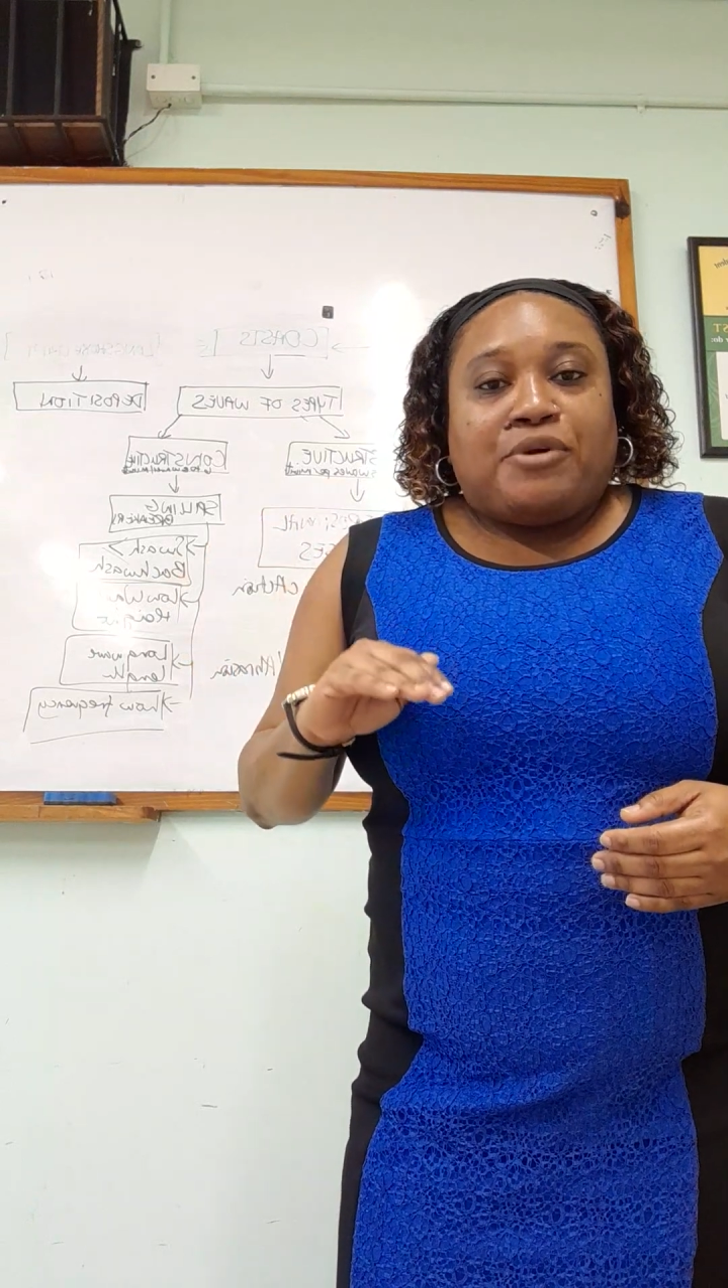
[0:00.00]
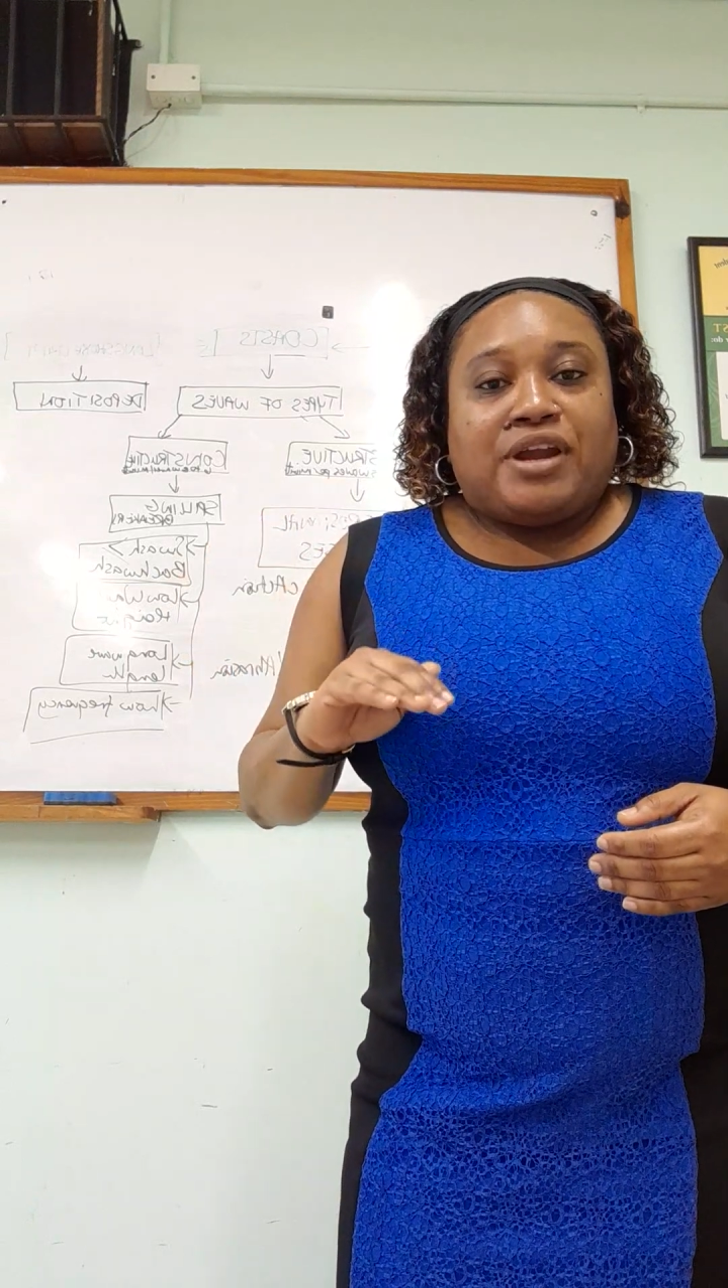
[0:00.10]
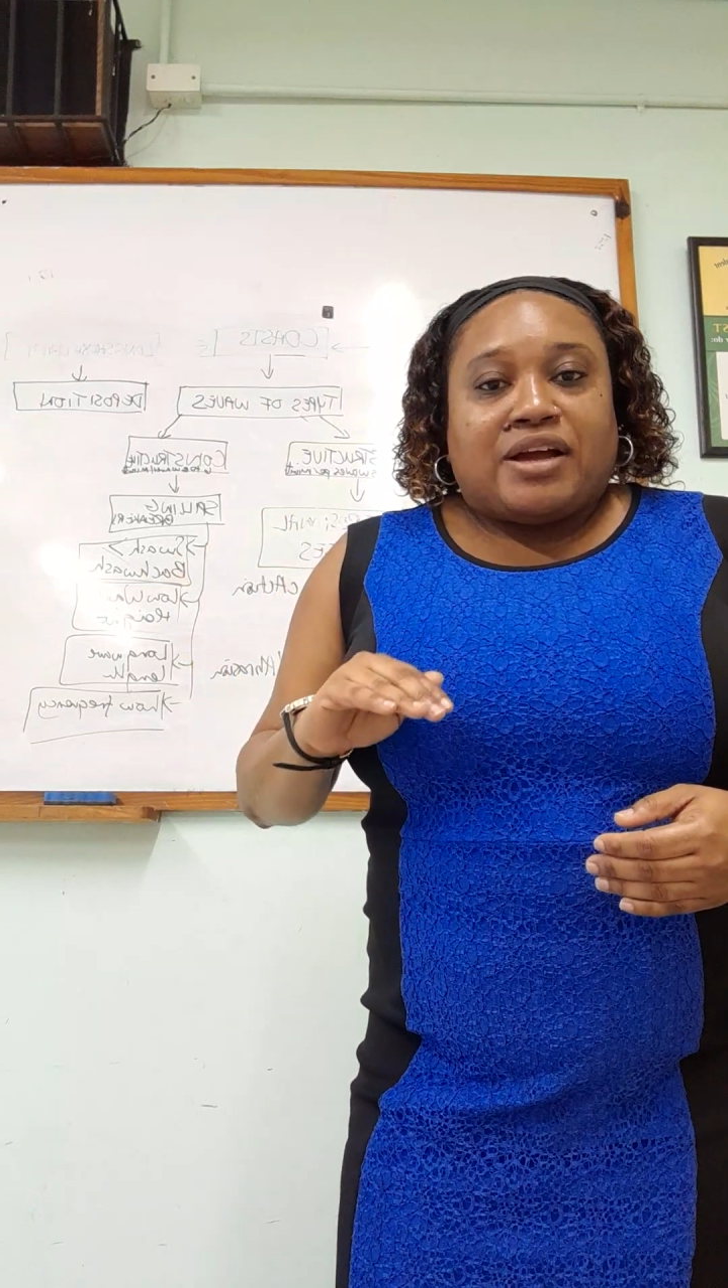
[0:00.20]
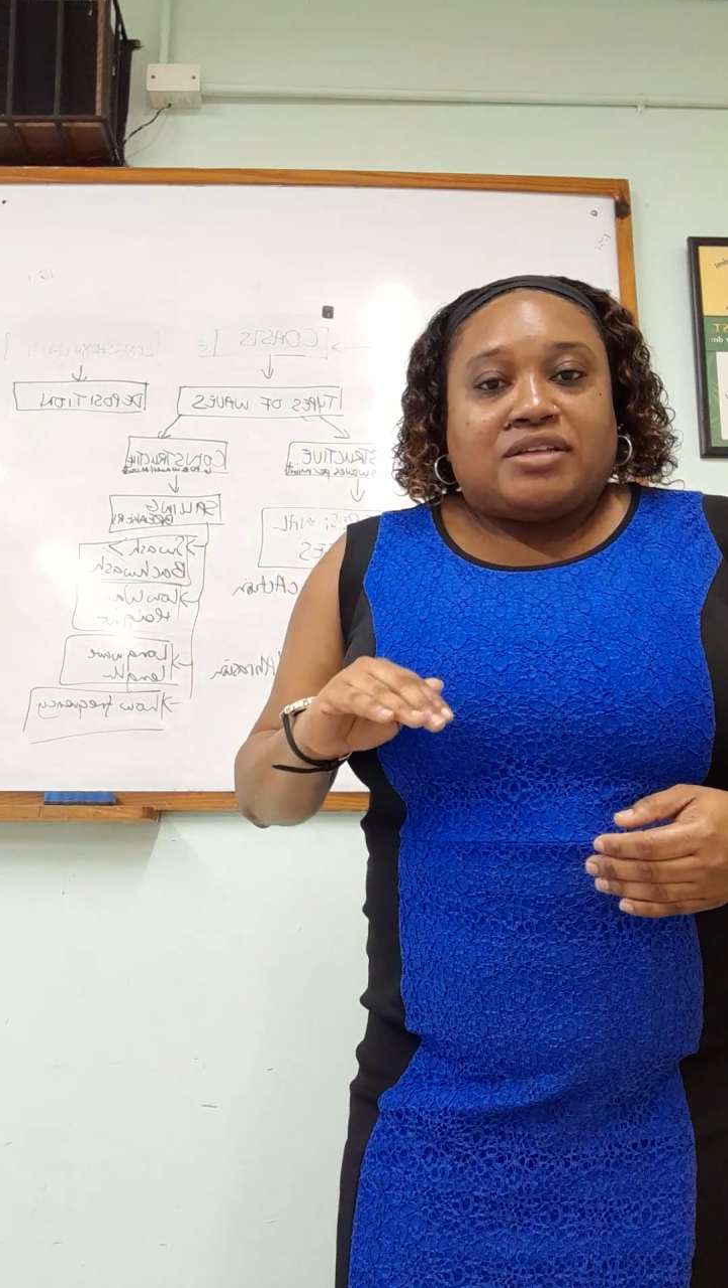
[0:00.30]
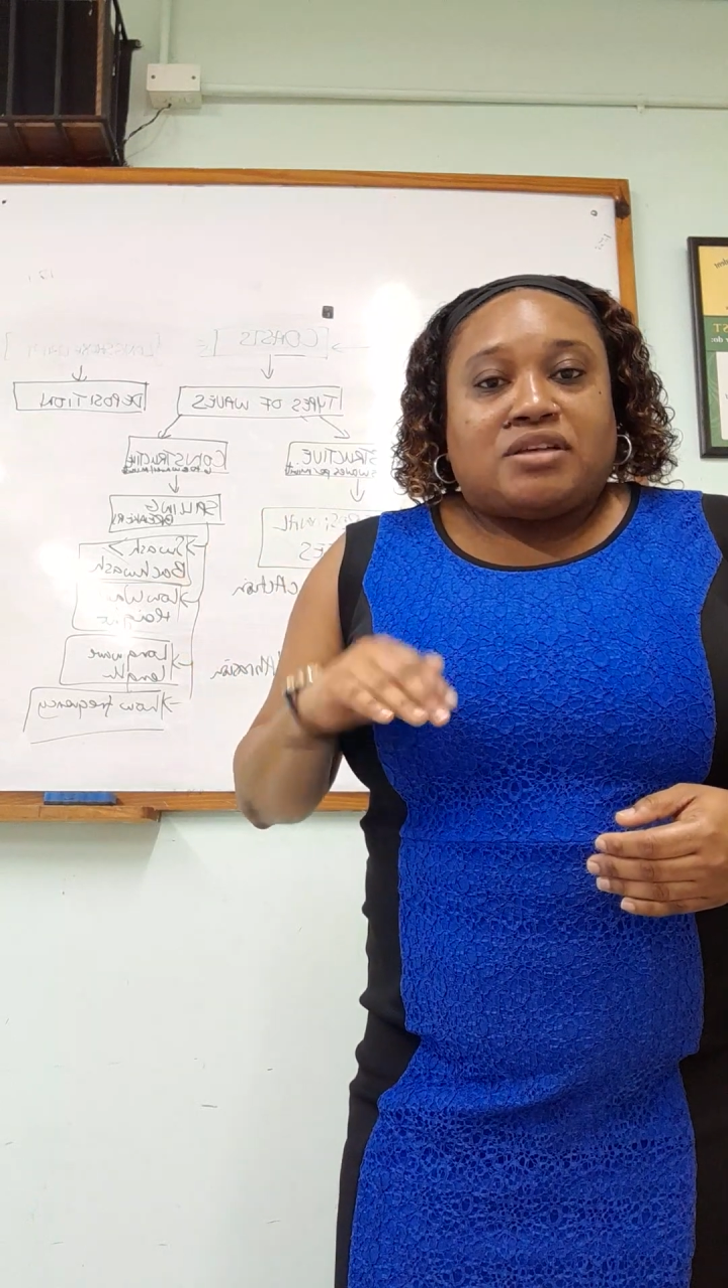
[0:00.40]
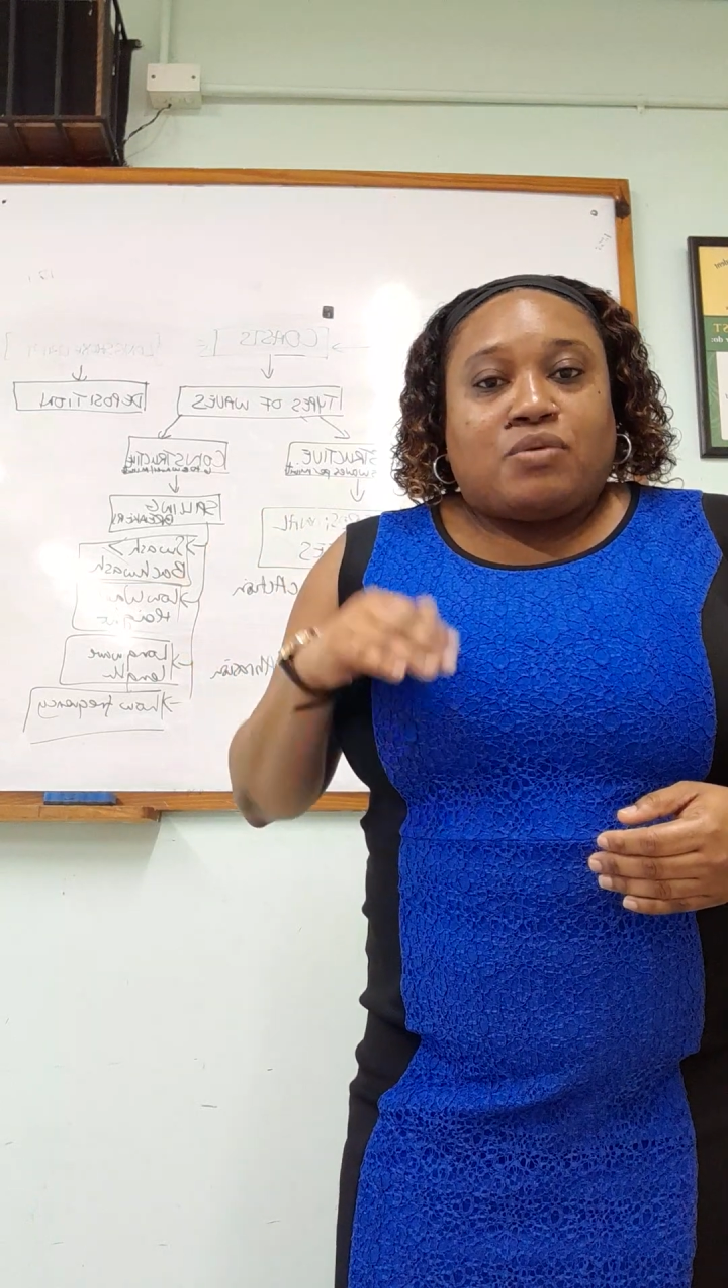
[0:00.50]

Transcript: breakers are